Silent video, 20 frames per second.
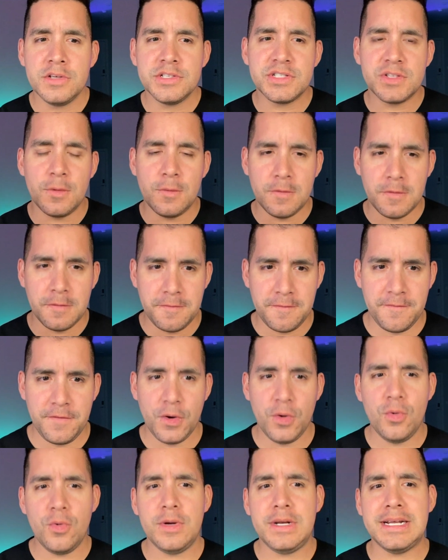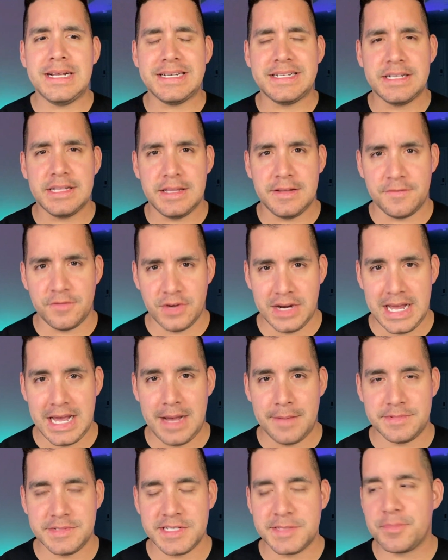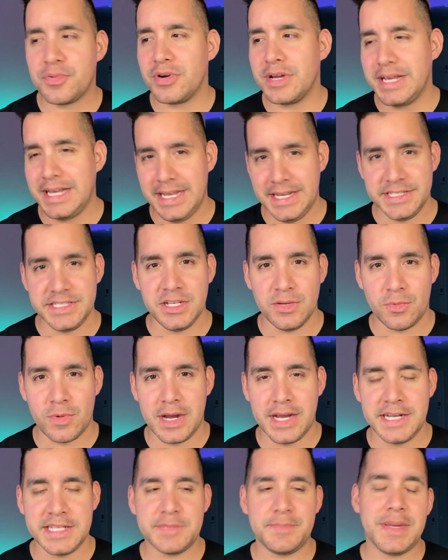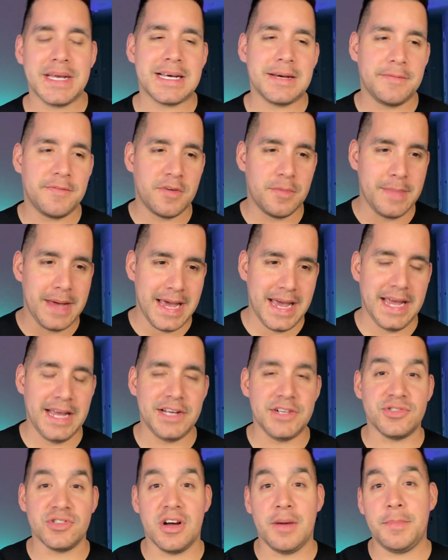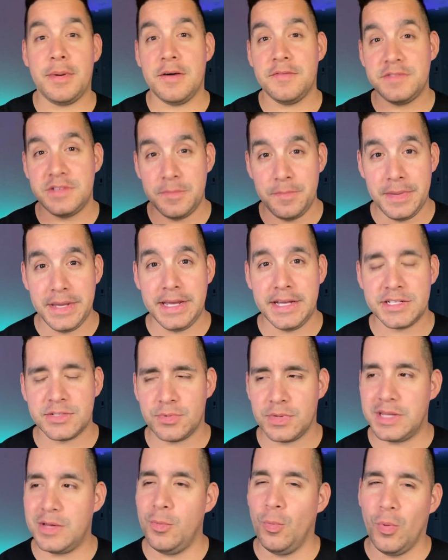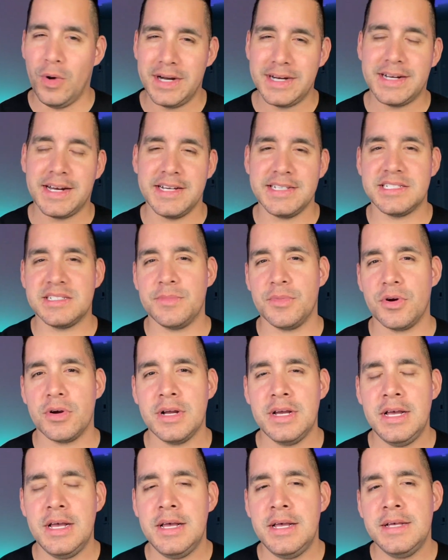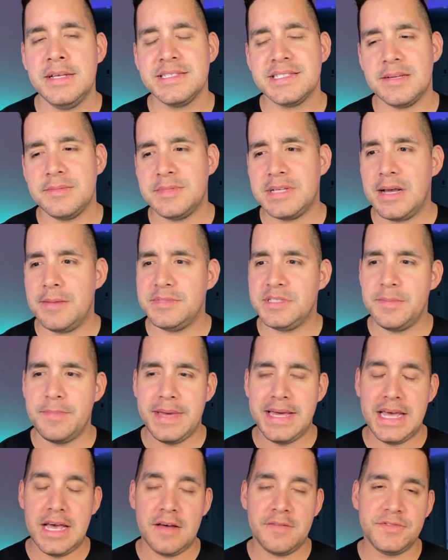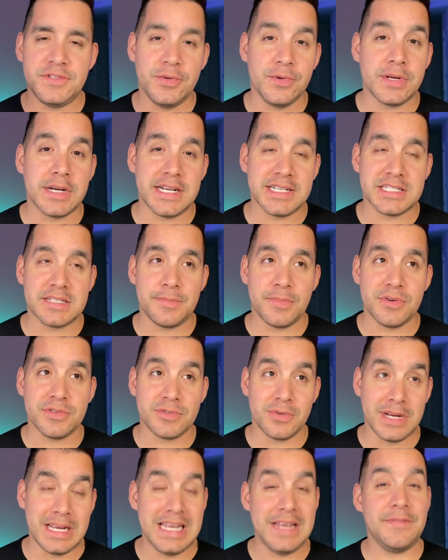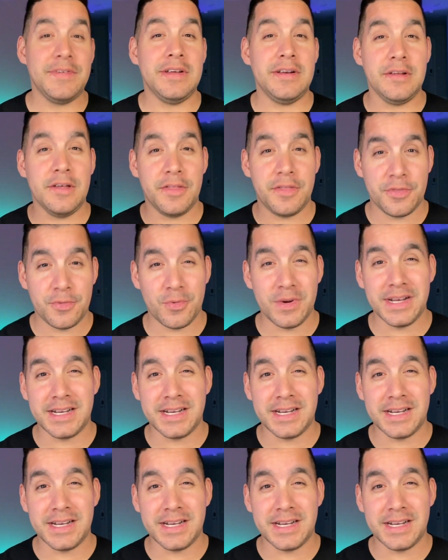So food delivery apps, it's pretty easy, right? It's pick up from A, drop off to B. It's really one customer. Sometimes you may have two customers or even three